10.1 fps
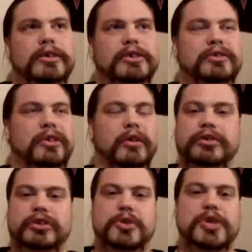
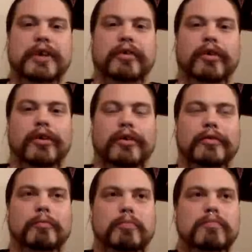Just
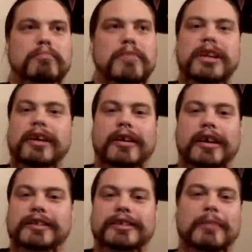general
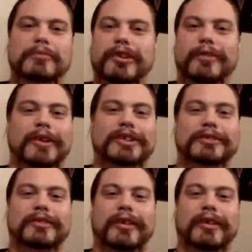media consumption.
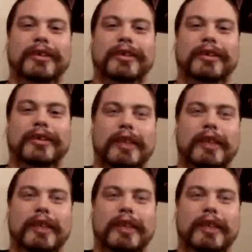What's really,